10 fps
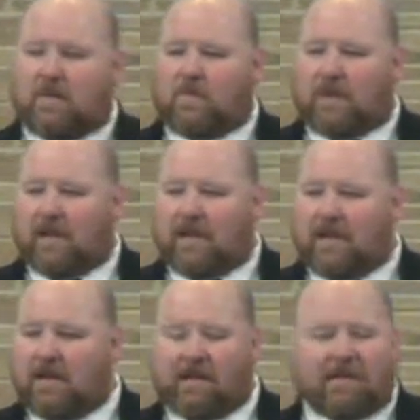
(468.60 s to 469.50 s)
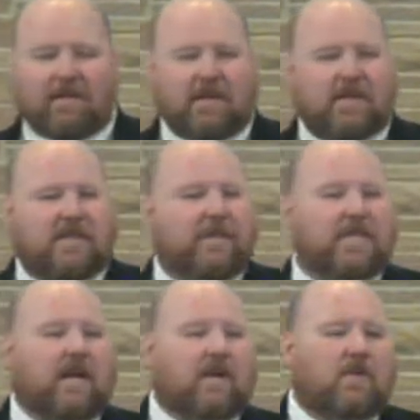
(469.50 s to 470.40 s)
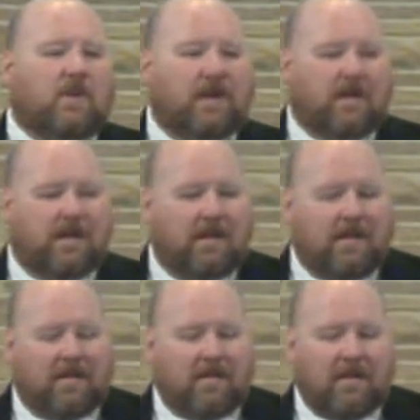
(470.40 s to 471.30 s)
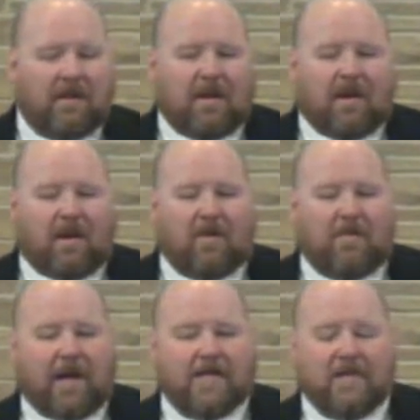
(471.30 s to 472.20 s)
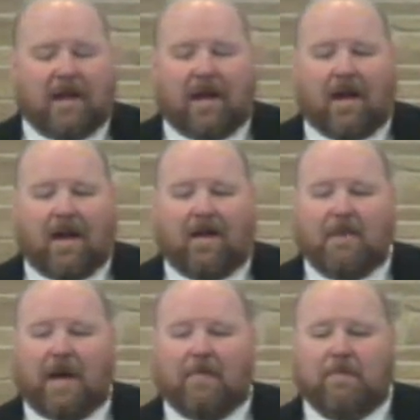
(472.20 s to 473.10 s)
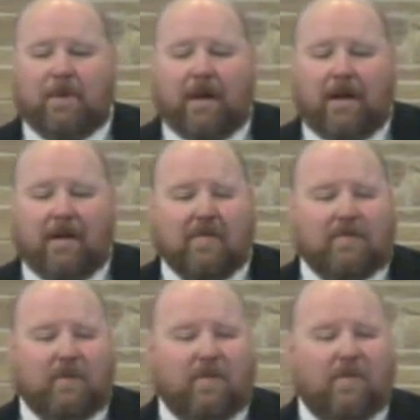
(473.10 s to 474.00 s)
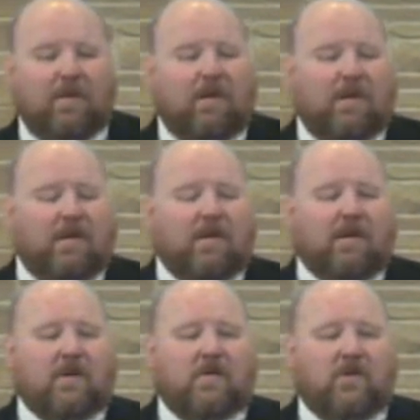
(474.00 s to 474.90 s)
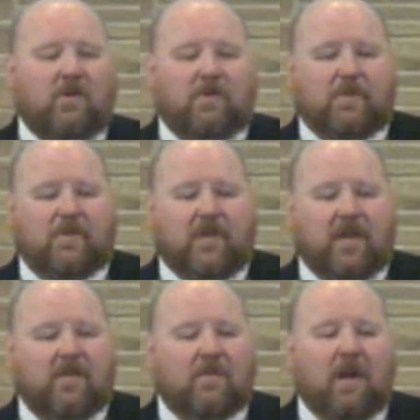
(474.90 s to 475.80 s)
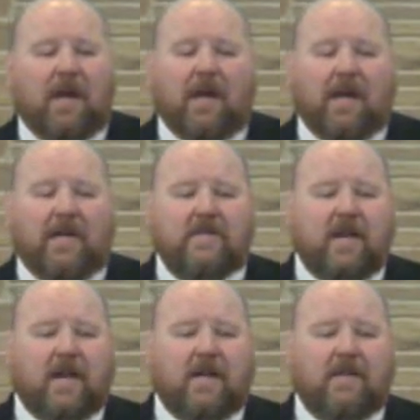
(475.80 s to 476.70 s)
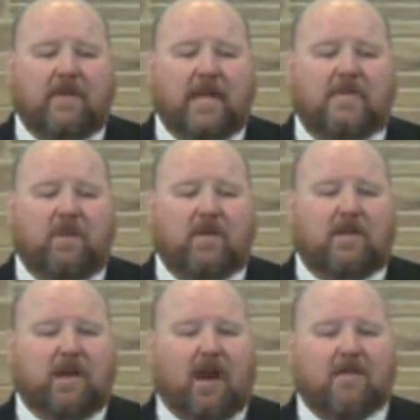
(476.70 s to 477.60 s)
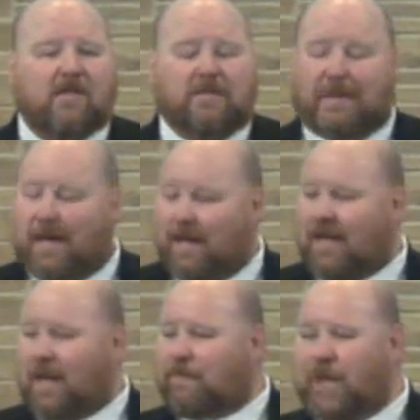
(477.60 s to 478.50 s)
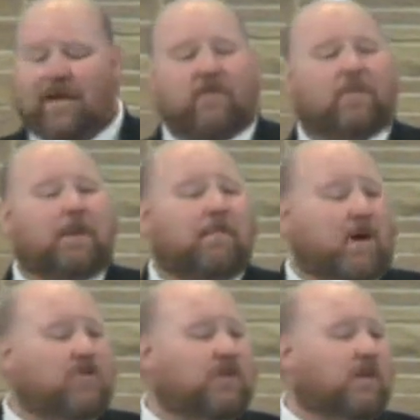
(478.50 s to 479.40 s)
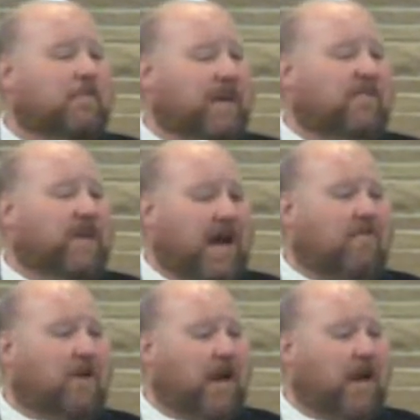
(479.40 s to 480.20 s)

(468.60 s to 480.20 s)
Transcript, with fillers: Well, somebody's like, well, on my job, I'm praying for a 2% raise. I hear that's what the cost. No, I'm praying for a promotion, a big fat